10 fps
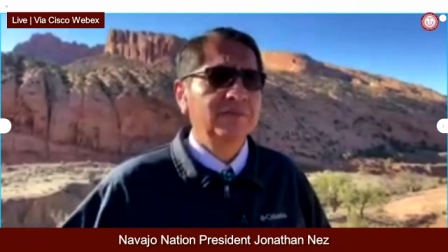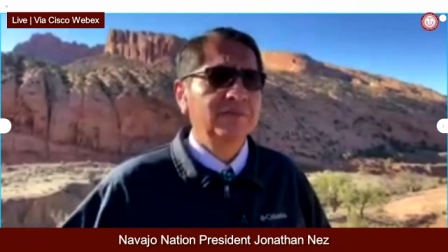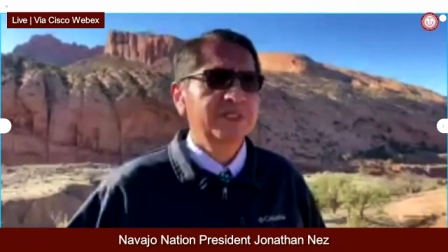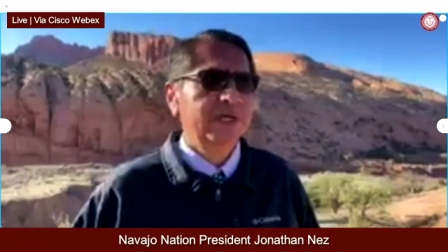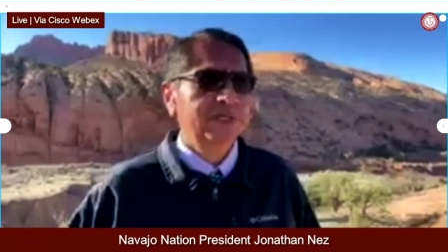
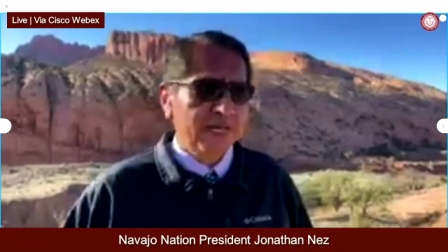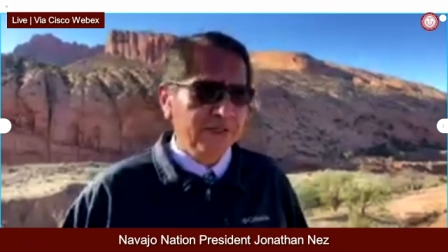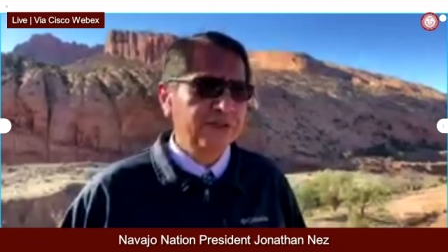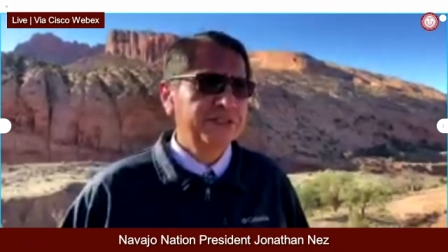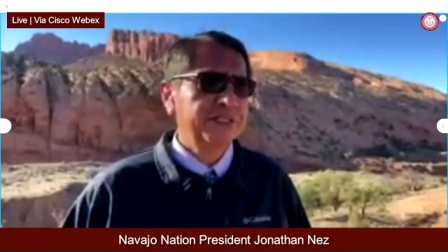I'm sorry,
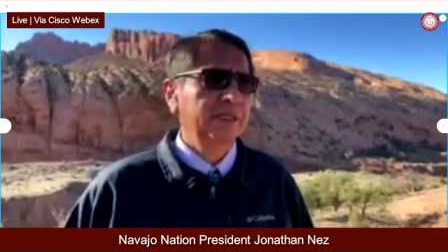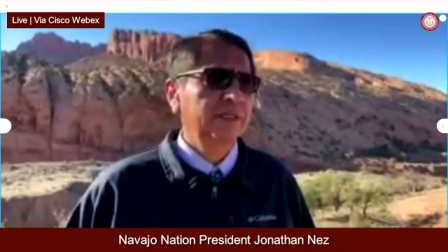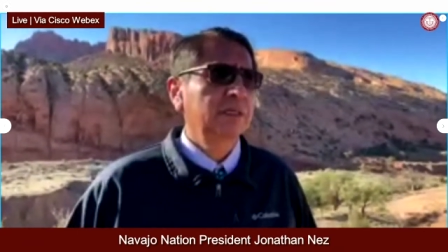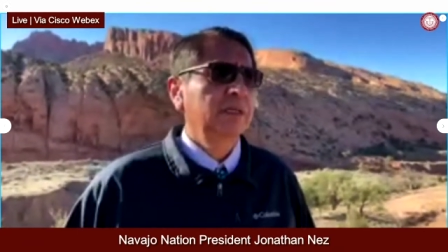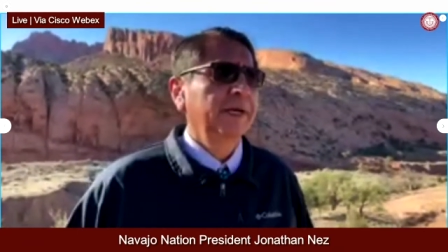
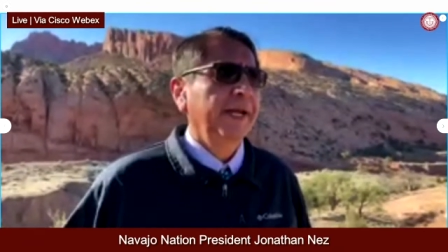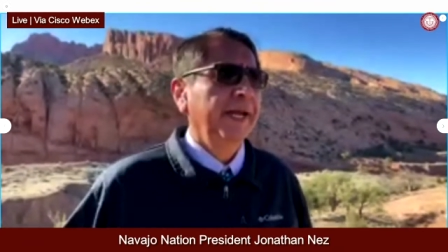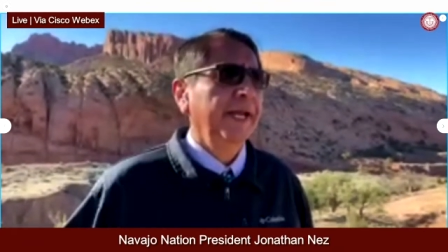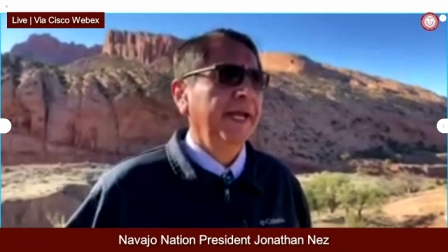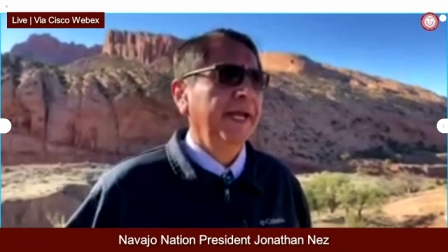Henderson.
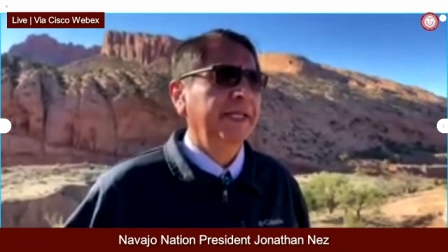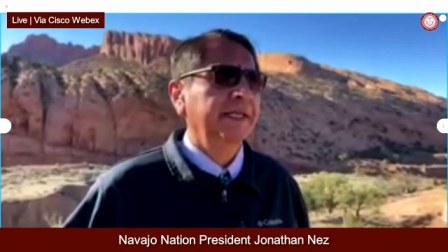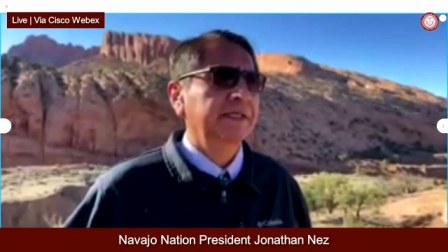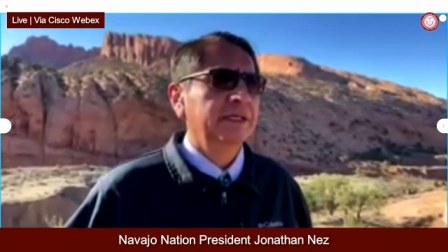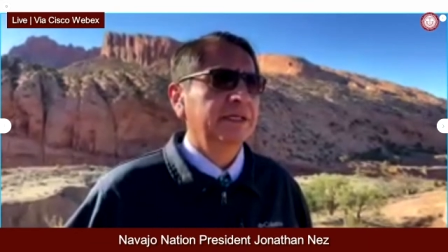
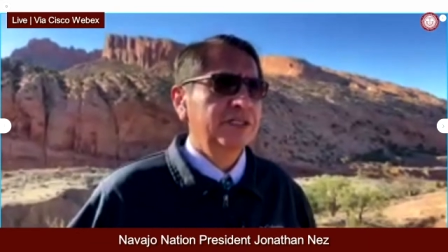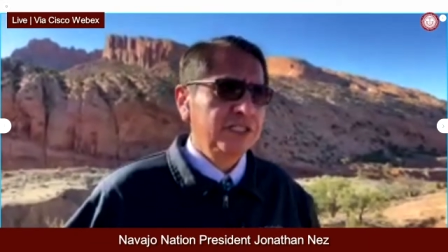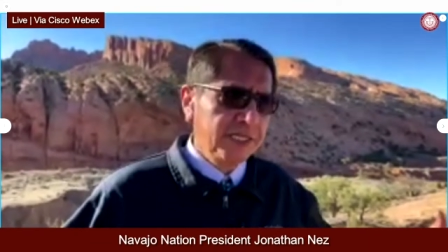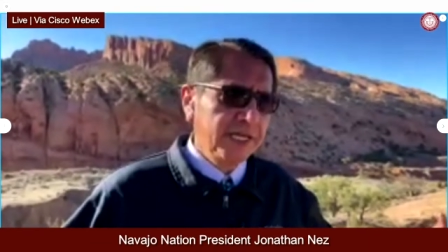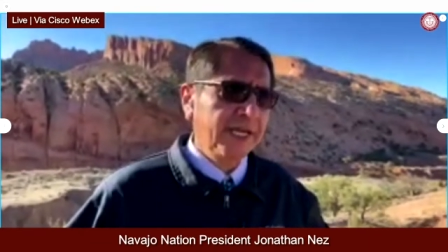And
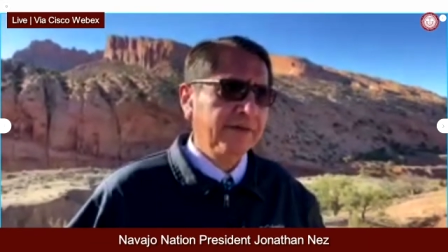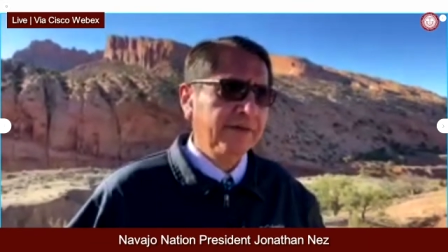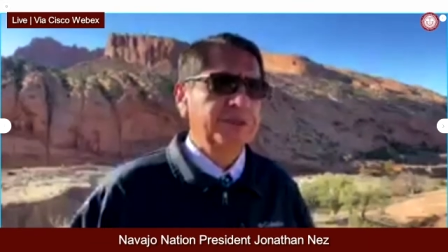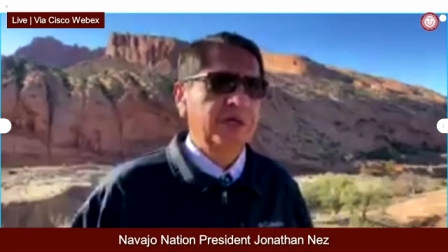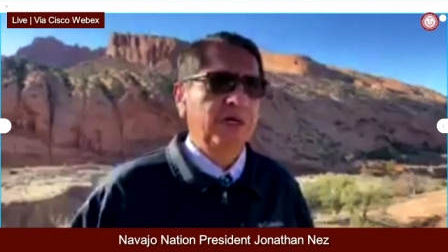she
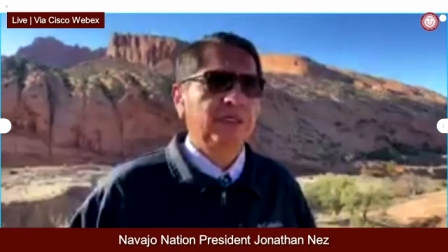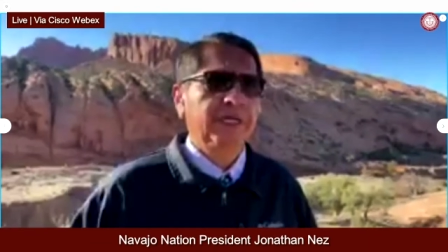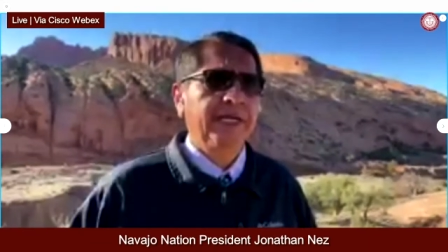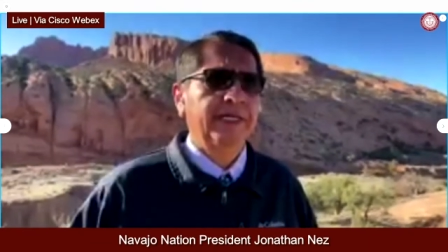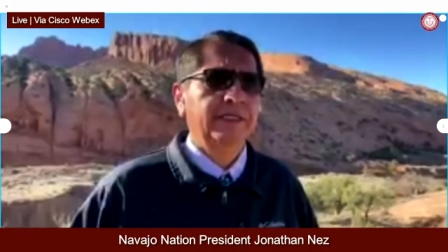came from
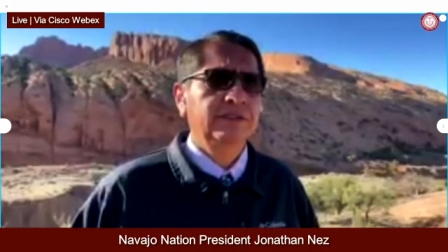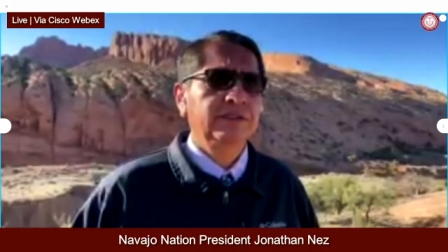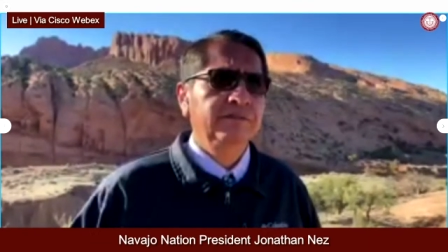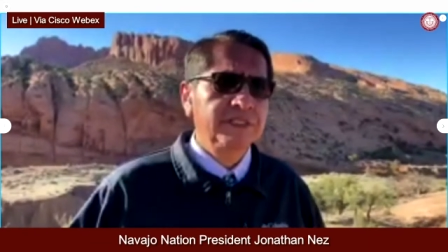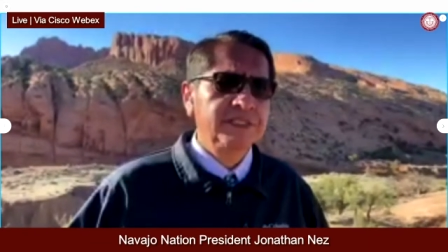Salt Lake
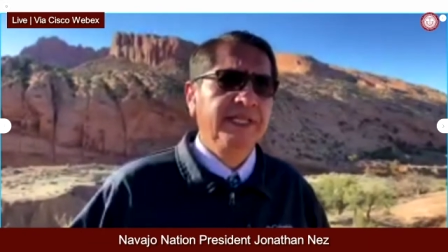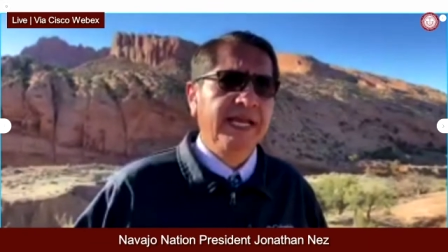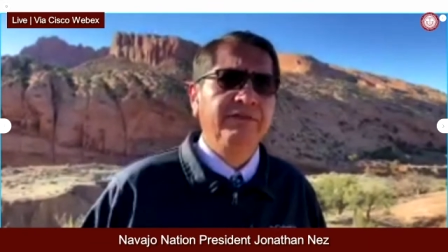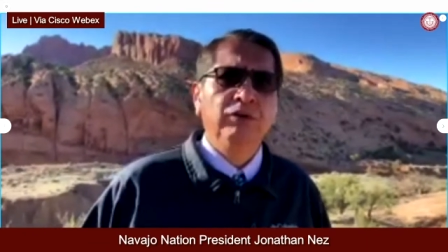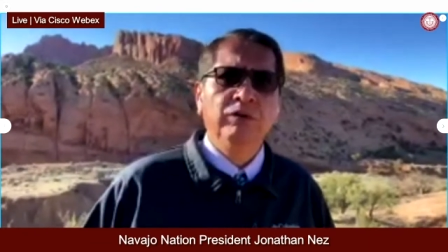to
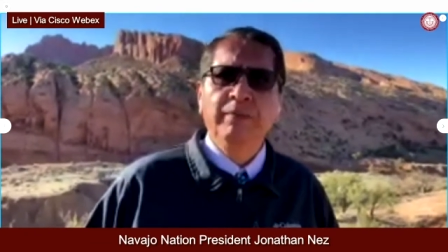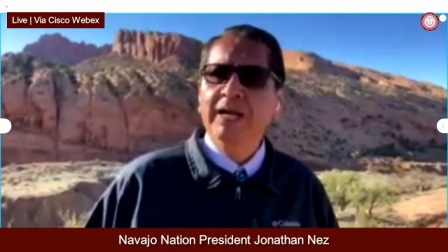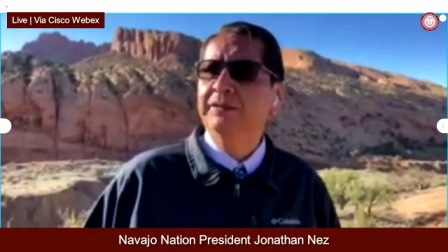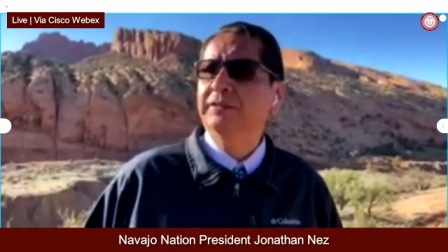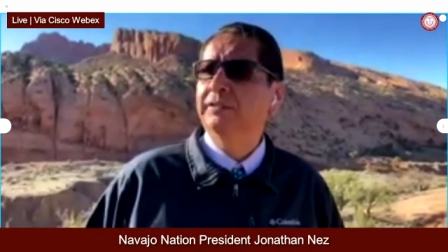visit Navajo
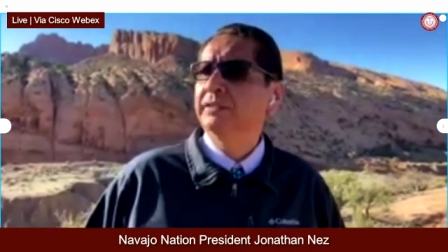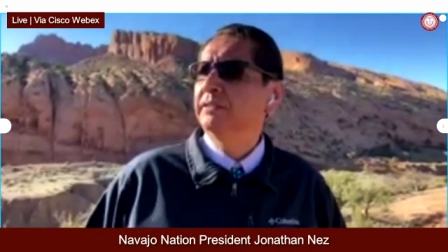Mountain.